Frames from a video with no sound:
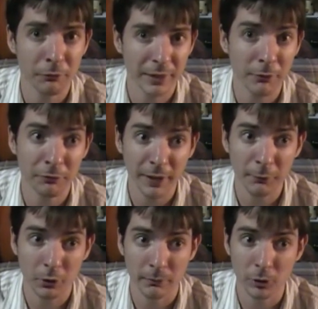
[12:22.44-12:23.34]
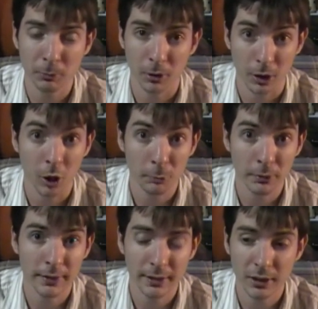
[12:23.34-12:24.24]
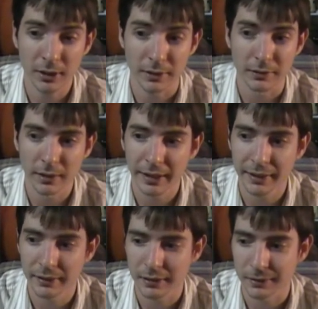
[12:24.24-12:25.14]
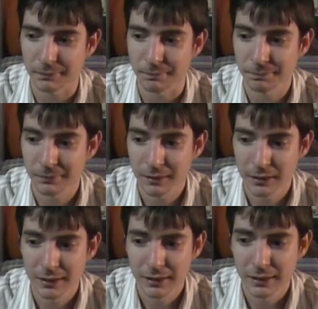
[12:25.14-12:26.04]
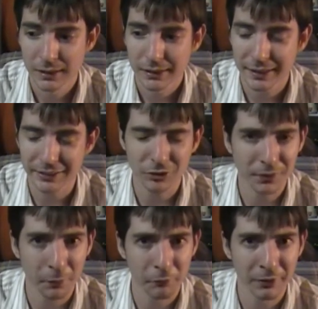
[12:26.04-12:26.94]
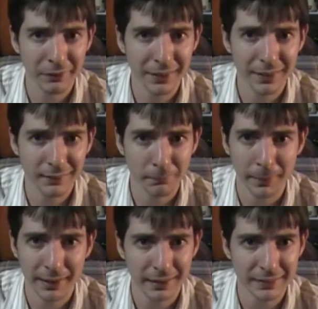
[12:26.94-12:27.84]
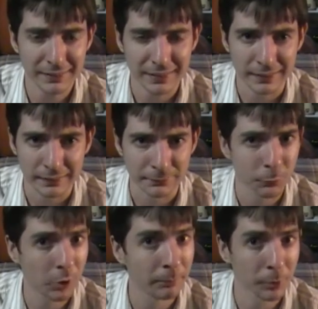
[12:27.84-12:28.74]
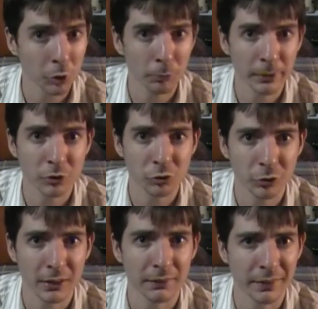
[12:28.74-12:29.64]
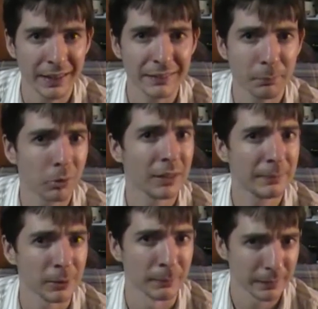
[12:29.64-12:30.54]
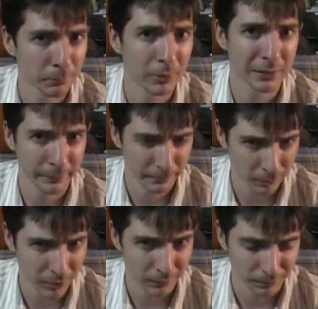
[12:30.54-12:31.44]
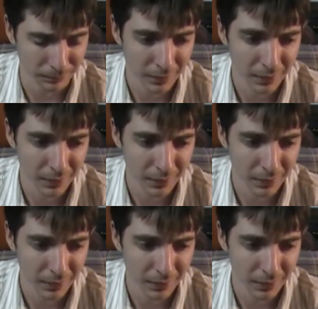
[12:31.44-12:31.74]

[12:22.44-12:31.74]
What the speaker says: effects for the most part are pretty good, and it's just the villain doesn't make any sense. And for a murder mystery, that's a problem. That's a pretty big problem.